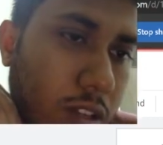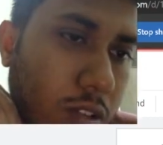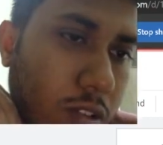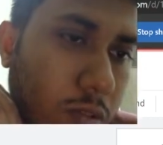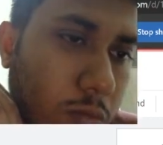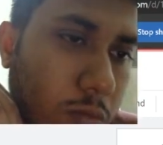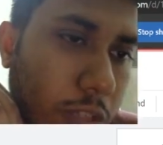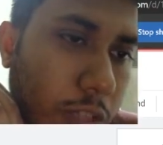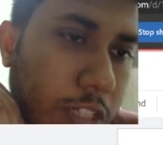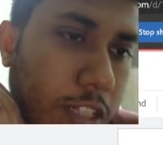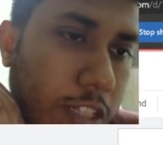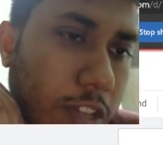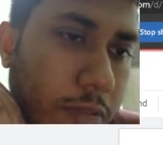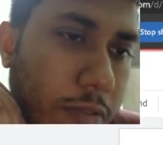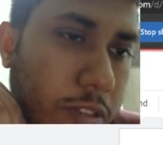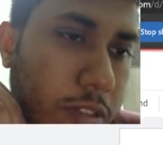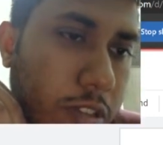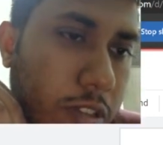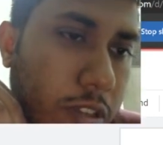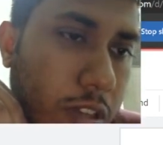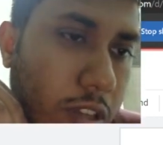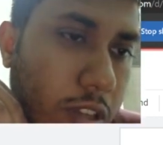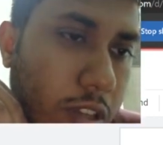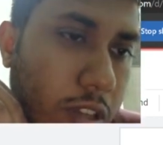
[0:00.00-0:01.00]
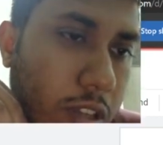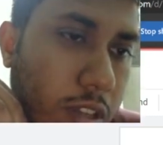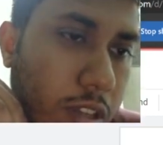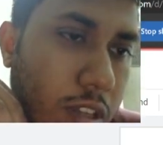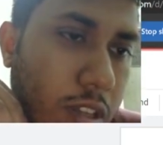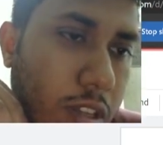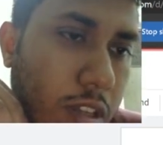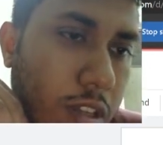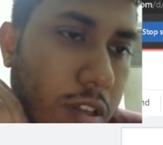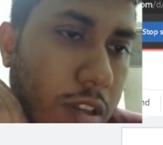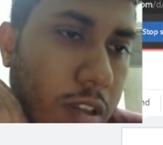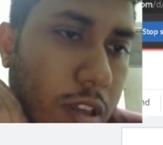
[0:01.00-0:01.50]
which gives
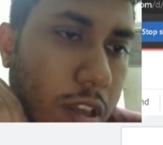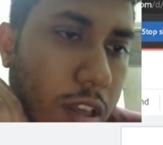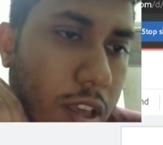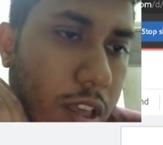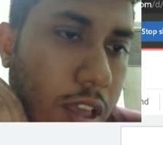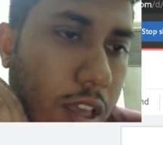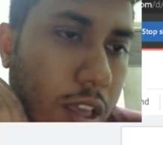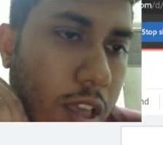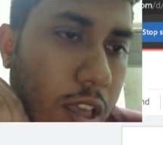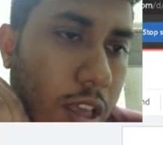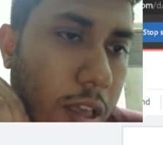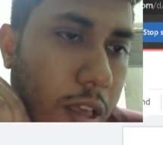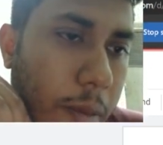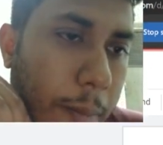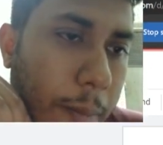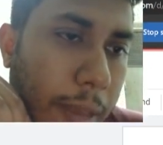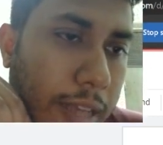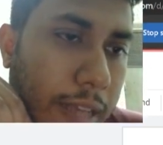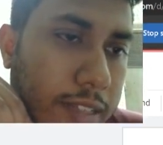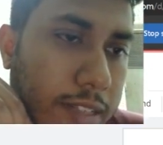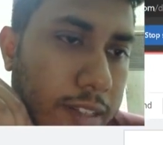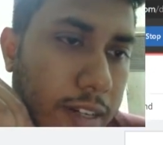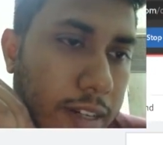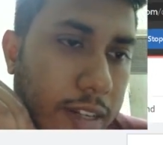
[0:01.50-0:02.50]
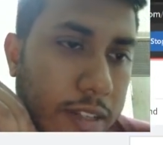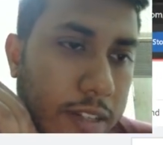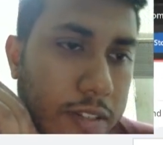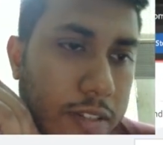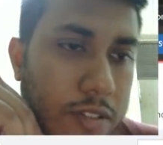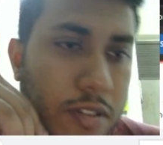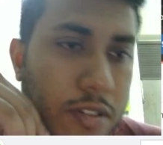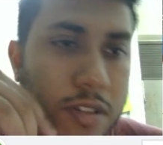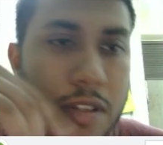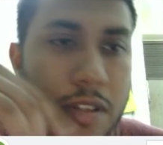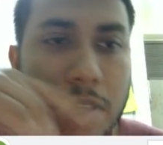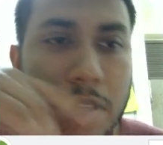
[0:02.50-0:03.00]
max at
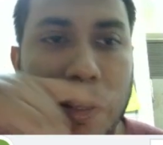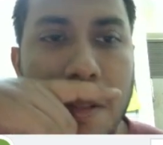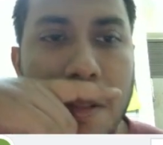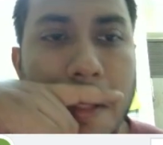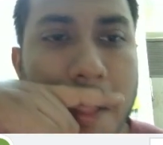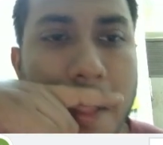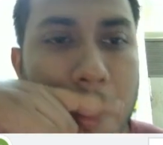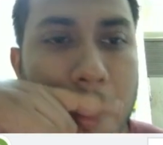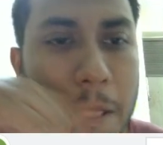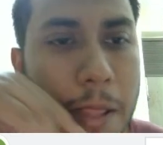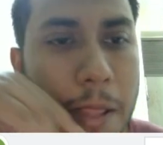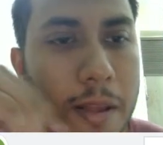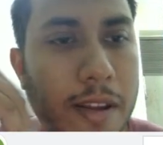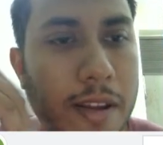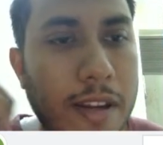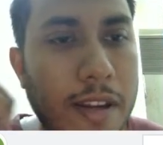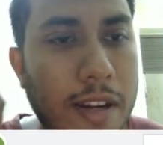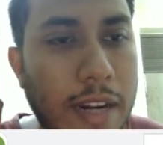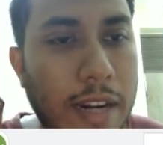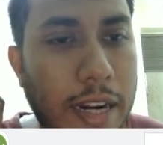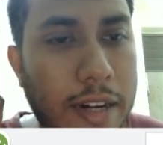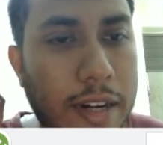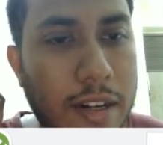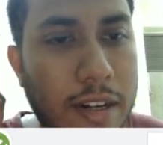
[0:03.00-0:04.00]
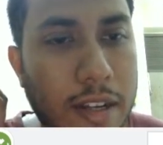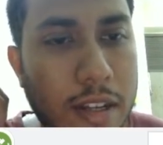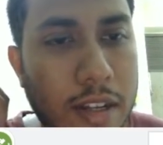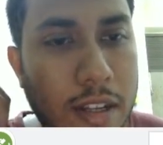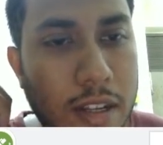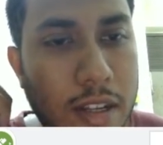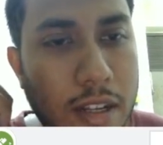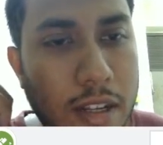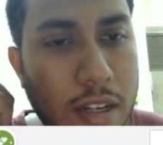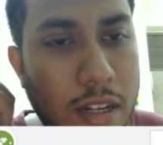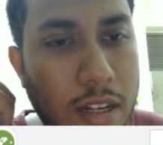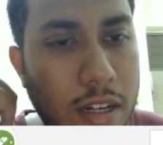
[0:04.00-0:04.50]
S, right?
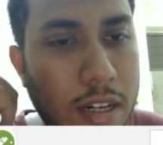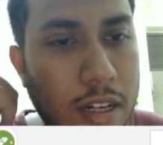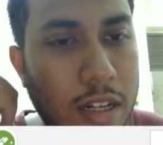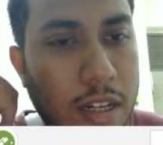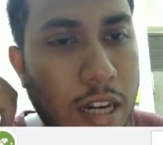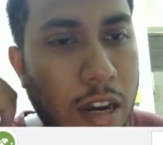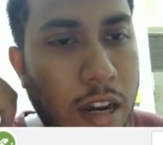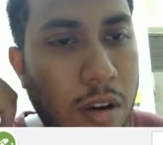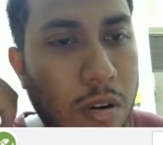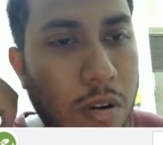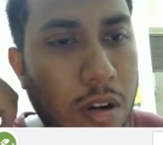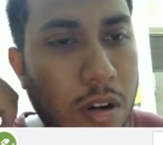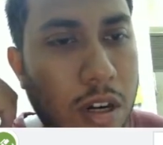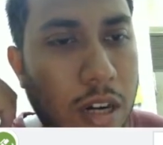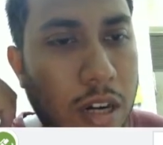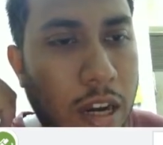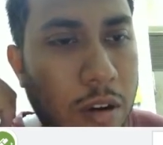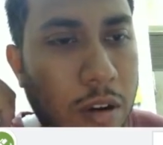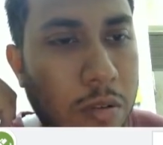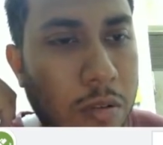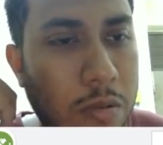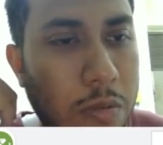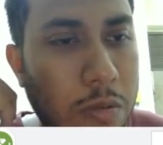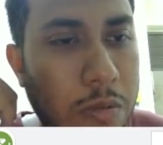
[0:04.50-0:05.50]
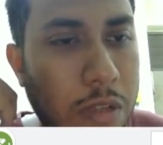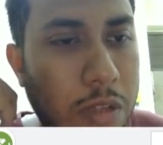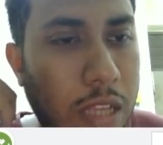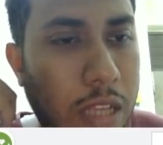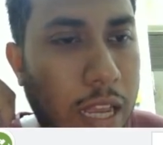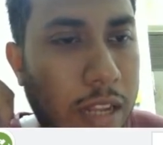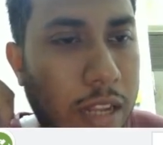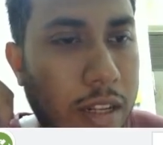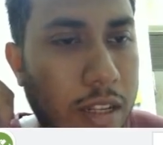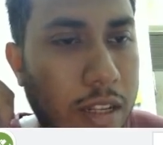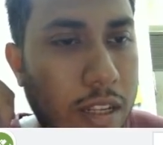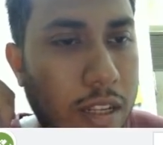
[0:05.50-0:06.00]
Now
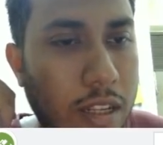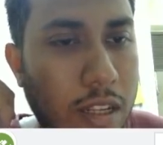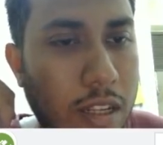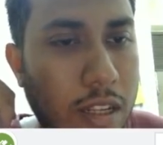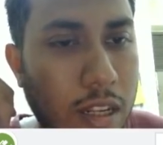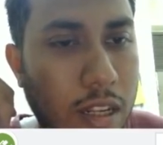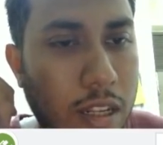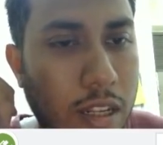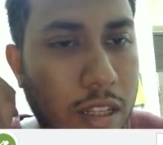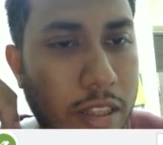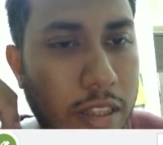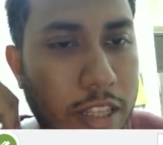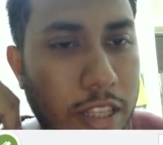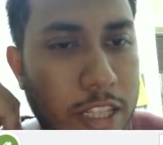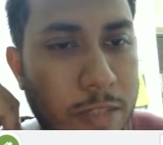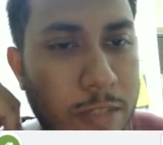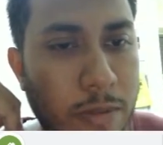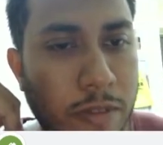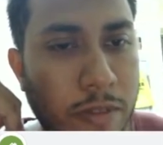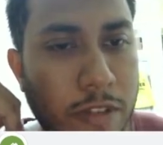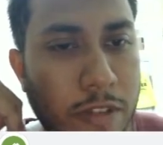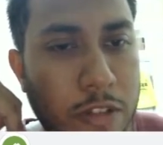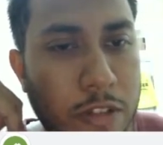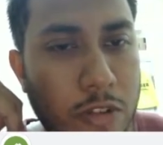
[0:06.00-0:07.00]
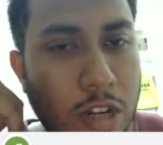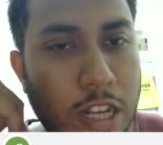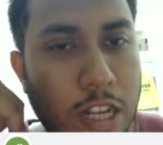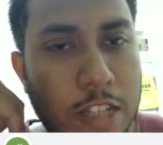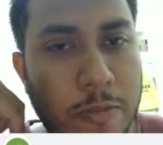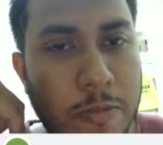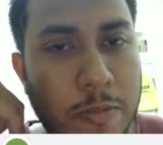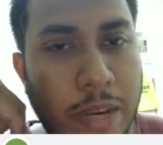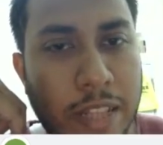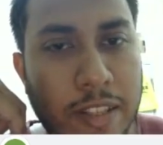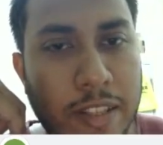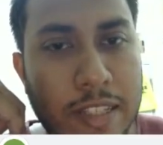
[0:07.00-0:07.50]
can this be
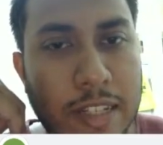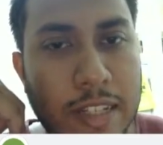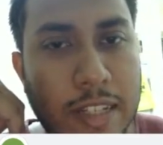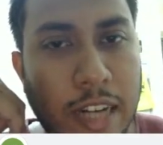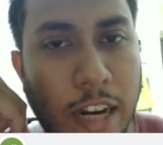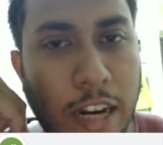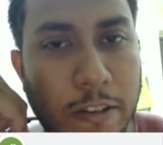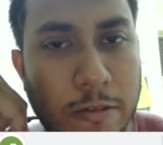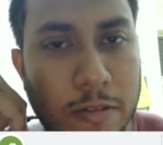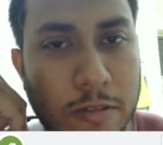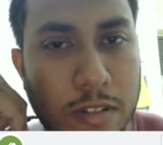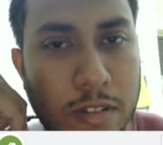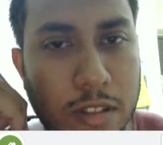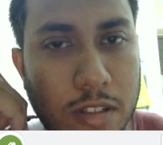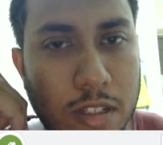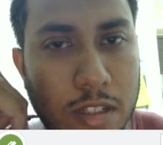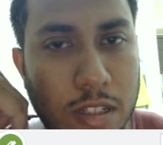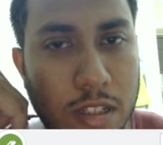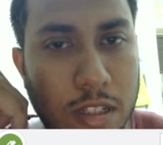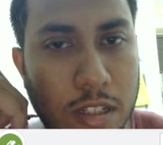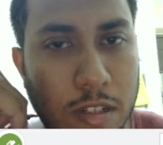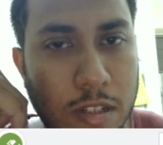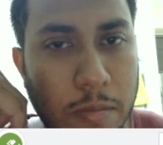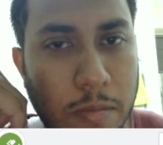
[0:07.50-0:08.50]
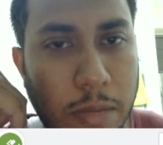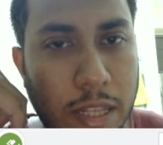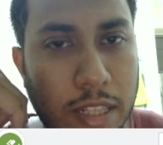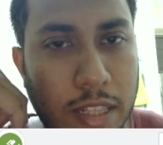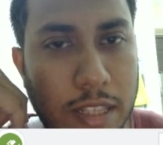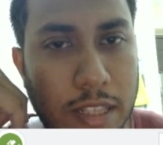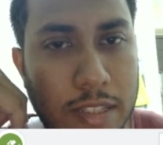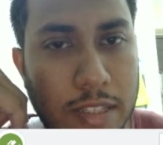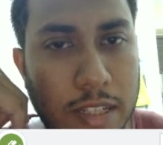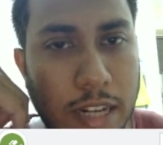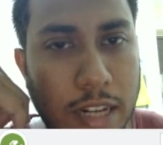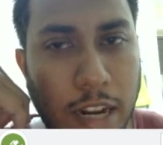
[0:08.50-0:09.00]
visualized by this graph,
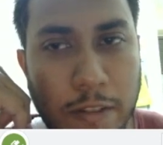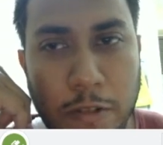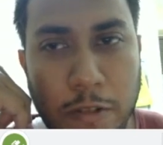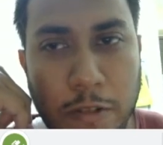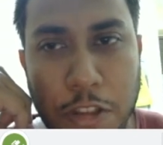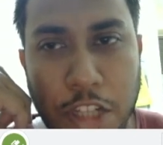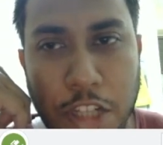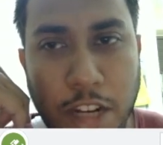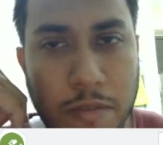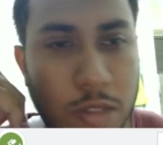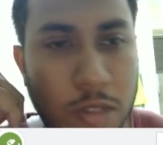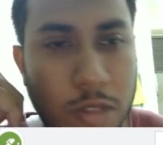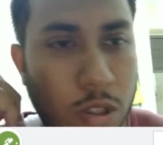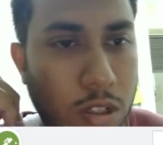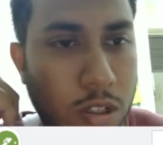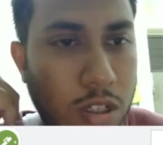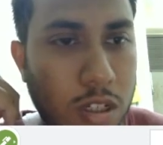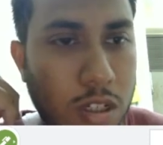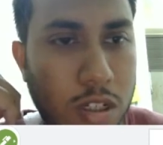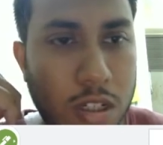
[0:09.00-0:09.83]
which I have drawn?